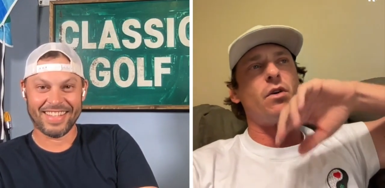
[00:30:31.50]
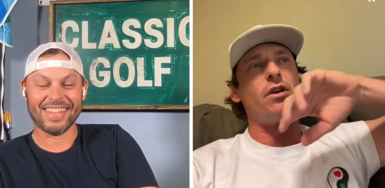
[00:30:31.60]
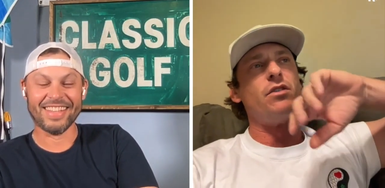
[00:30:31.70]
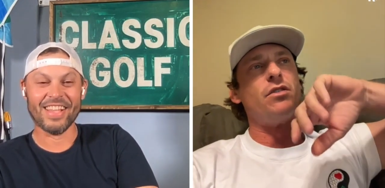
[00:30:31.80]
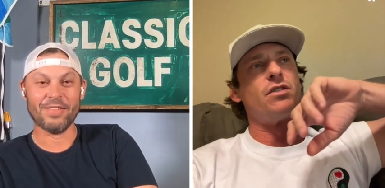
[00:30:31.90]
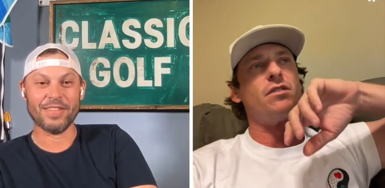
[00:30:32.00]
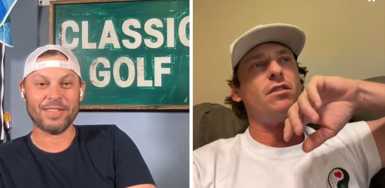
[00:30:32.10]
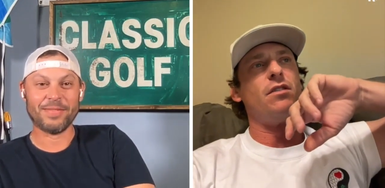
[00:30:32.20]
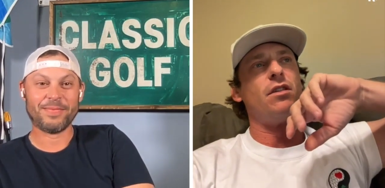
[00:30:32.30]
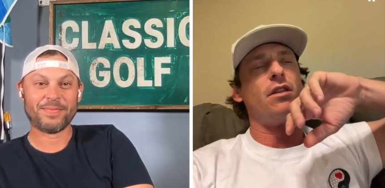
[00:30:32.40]
Speaker 1: where you Love just
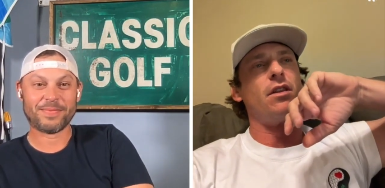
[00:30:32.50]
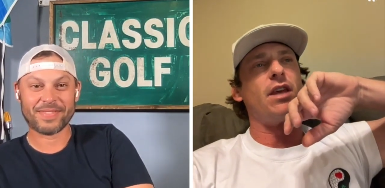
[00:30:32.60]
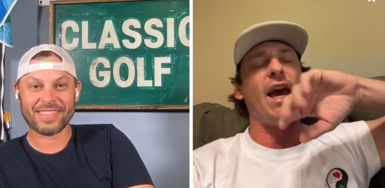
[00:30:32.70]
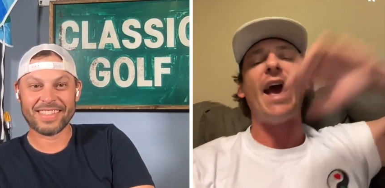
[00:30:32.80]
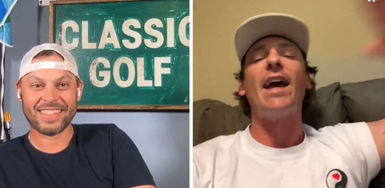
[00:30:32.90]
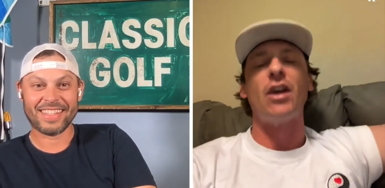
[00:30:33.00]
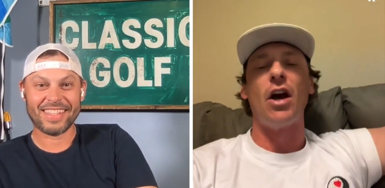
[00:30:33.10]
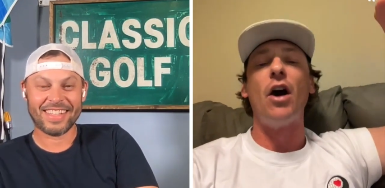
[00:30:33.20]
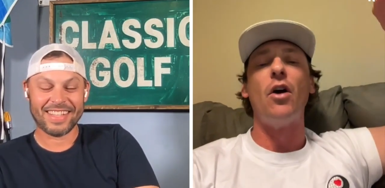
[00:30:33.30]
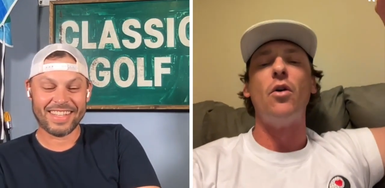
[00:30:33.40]
it. can't
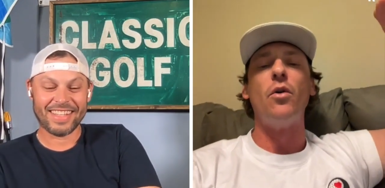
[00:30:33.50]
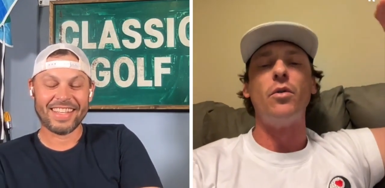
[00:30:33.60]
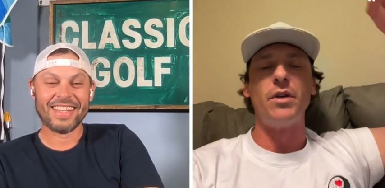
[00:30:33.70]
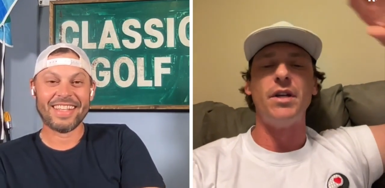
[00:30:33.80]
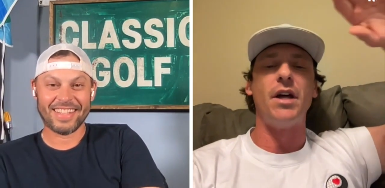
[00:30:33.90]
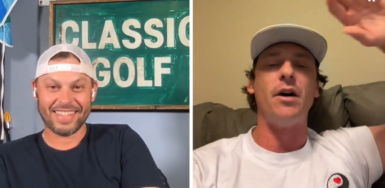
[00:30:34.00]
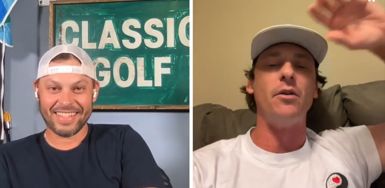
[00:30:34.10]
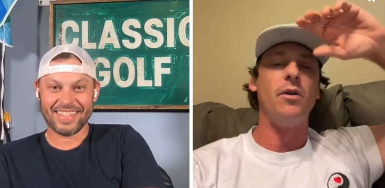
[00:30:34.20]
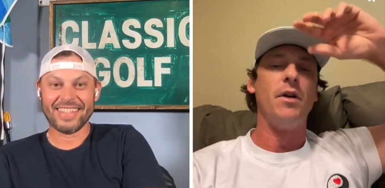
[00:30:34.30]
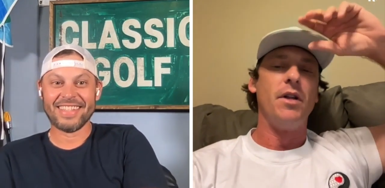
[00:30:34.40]
go, you
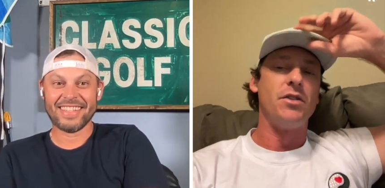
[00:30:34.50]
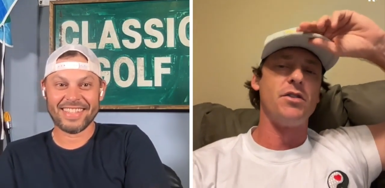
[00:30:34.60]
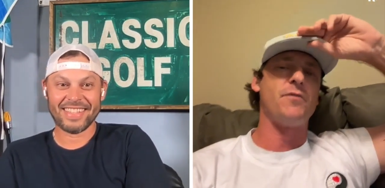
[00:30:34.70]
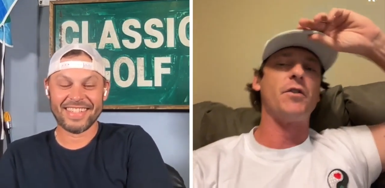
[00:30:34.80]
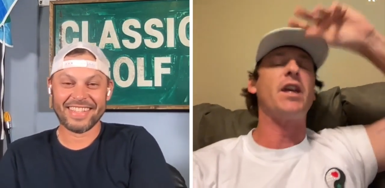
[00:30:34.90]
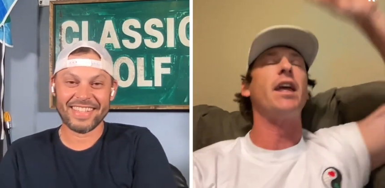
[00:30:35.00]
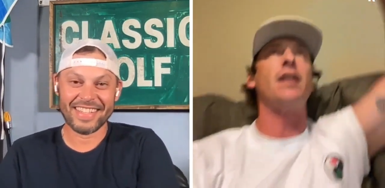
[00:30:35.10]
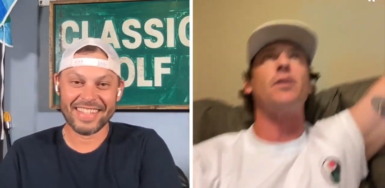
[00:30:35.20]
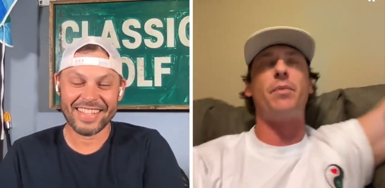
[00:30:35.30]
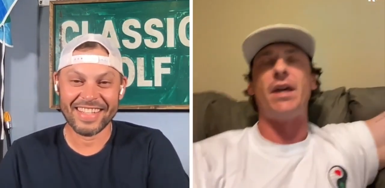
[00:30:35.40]
know, just
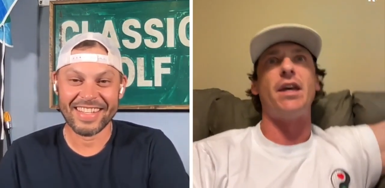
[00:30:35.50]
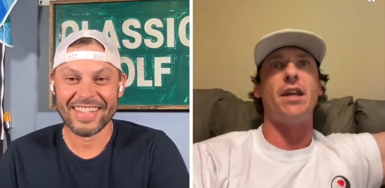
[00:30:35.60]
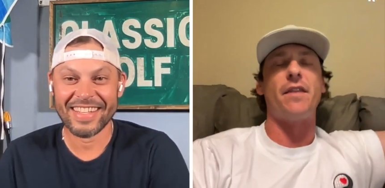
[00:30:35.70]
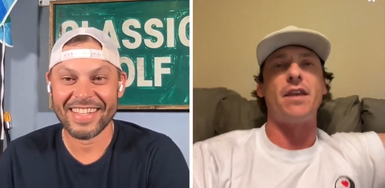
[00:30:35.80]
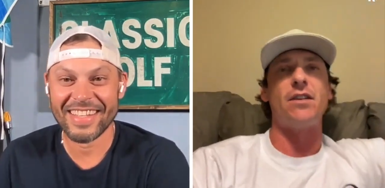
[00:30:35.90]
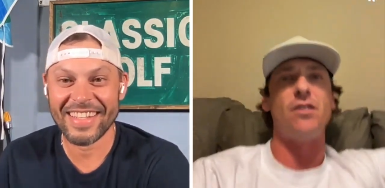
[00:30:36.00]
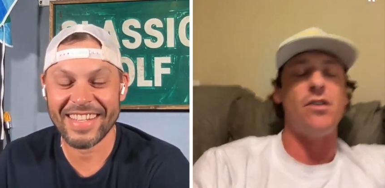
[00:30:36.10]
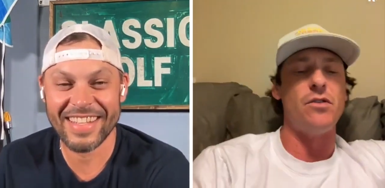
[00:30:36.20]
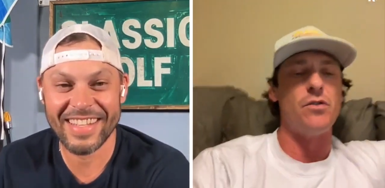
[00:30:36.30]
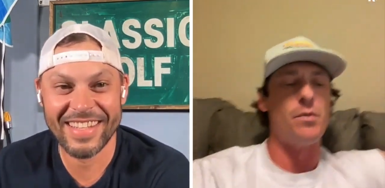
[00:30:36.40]
forgetting the pin, I think is
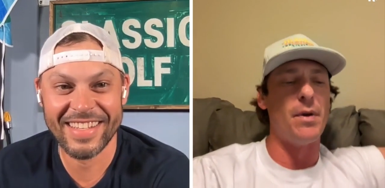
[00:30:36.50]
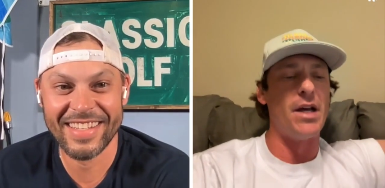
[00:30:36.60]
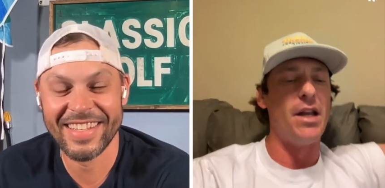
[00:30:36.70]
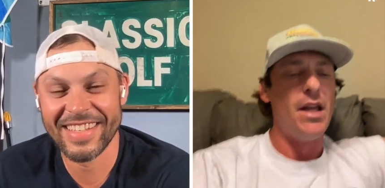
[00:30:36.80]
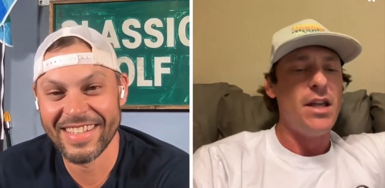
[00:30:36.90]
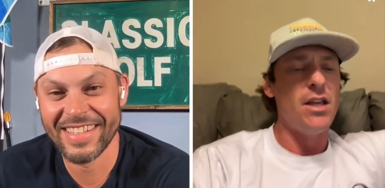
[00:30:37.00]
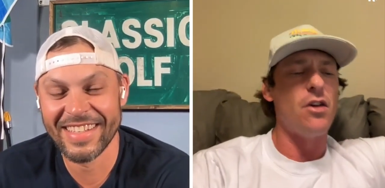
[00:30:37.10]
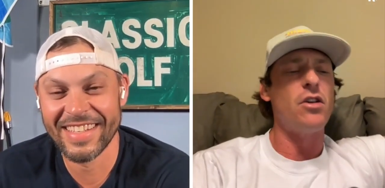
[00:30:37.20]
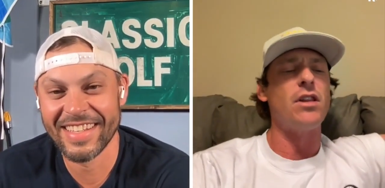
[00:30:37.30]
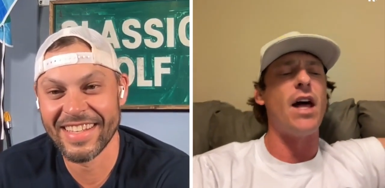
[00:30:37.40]
huge, but you
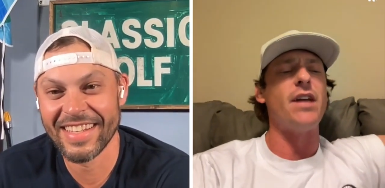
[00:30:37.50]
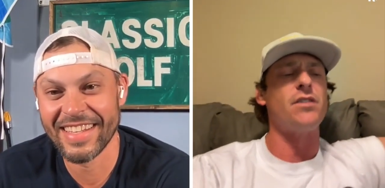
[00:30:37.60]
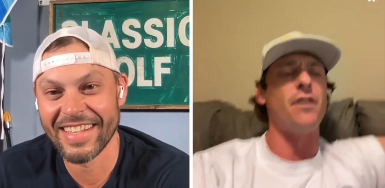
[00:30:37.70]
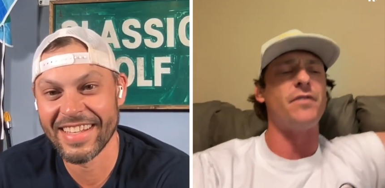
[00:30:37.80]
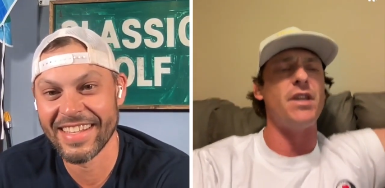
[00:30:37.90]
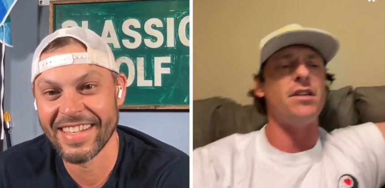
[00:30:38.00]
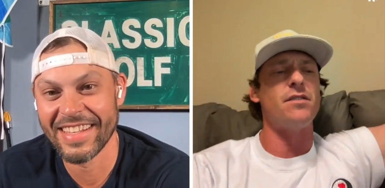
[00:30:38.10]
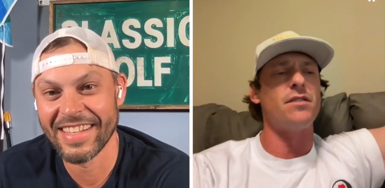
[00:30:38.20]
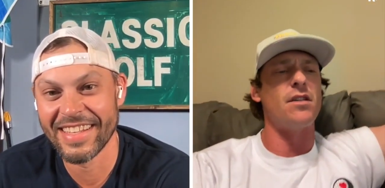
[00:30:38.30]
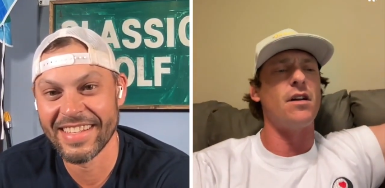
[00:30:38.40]
know, good lines off
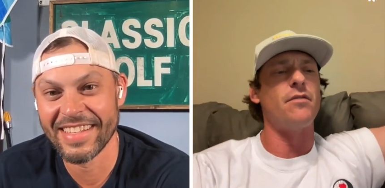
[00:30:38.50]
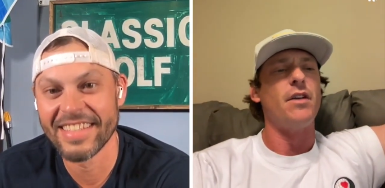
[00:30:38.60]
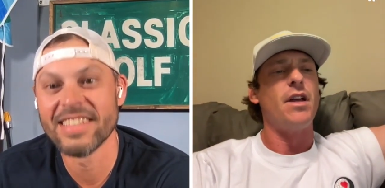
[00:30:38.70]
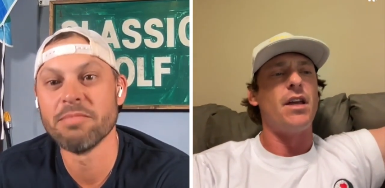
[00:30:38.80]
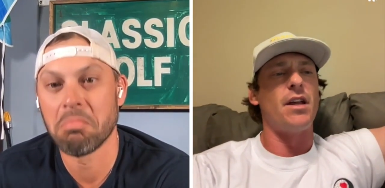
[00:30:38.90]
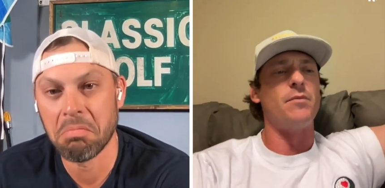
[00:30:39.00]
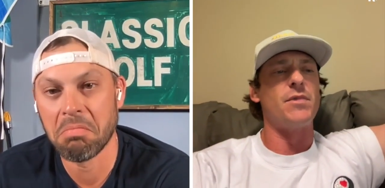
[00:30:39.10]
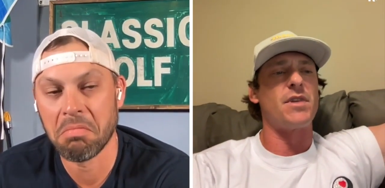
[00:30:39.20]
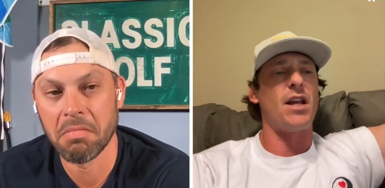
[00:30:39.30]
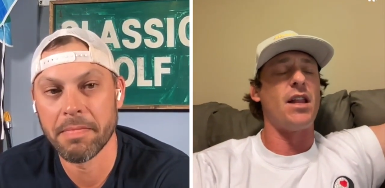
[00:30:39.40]
tees and stuff. And
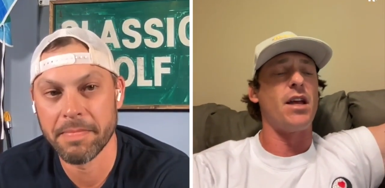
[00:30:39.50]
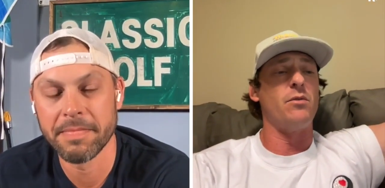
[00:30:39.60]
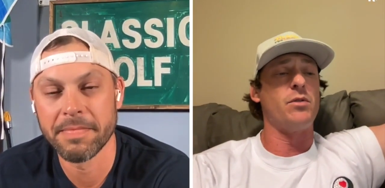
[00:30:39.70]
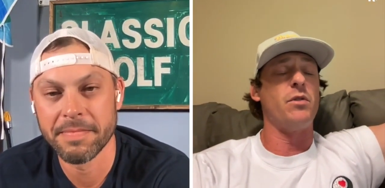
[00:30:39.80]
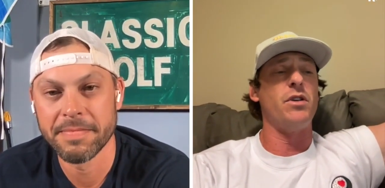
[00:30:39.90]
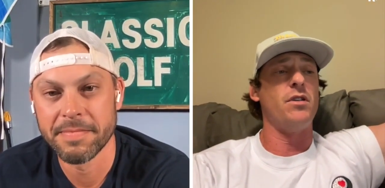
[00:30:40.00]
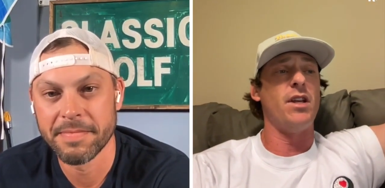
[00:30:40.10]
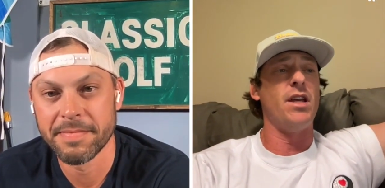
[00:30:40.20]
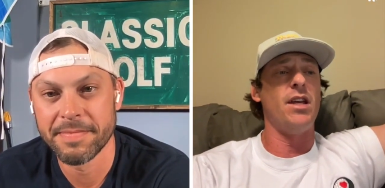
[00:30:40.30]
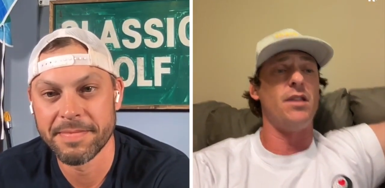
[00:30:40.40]
I'm just kind of like, which one are you
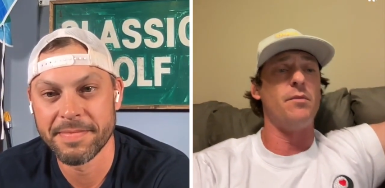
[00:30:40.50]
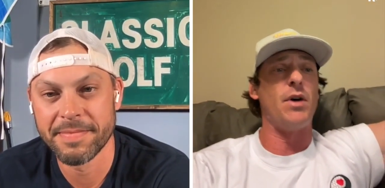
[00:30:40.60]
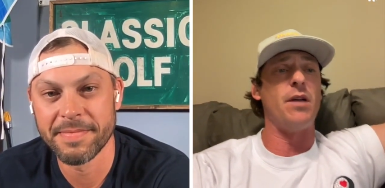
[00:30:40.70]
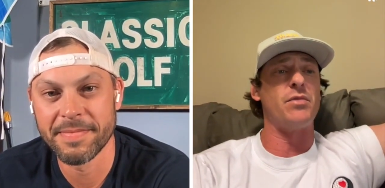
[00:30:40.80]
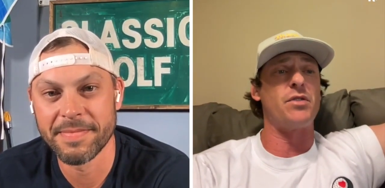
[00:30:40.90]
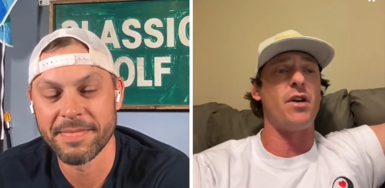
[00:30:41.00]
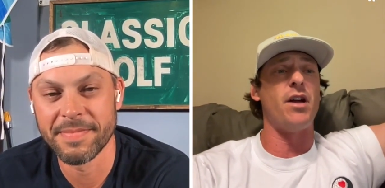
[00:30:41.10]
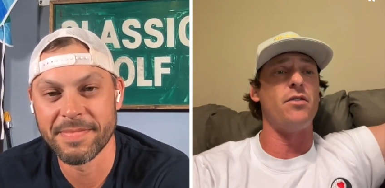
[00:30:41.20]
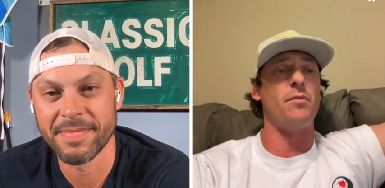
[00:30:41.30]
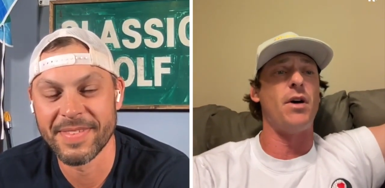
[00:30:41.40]
going to hit? The bomb
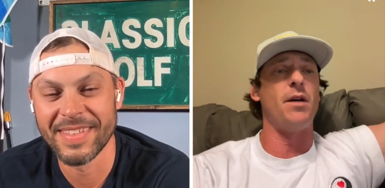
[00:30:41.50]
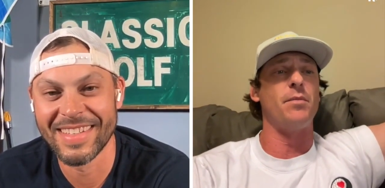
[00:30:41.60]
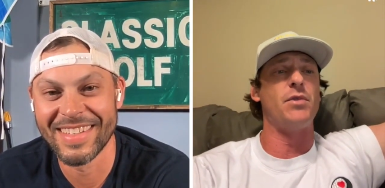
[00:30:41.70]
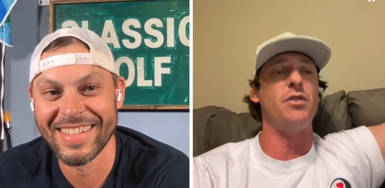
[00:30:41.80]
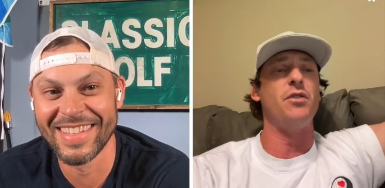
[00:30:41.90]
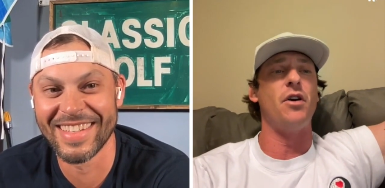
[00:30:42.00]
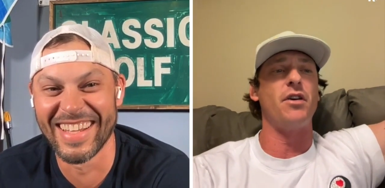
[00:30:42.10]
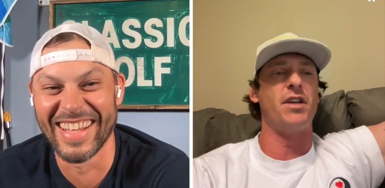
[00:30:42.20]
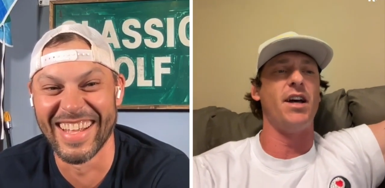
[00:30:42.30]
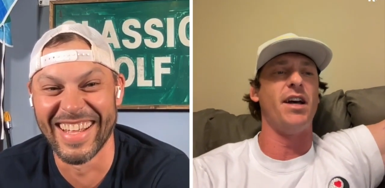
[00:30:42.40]
straight or the bomb two
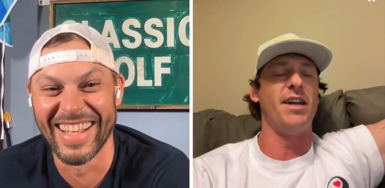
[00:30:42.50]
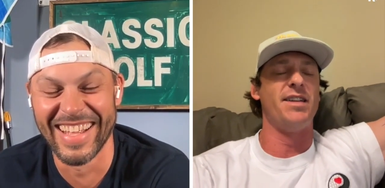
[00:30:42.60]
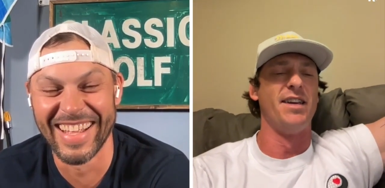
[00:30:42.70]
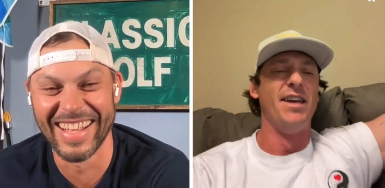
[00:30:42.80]
yard cut?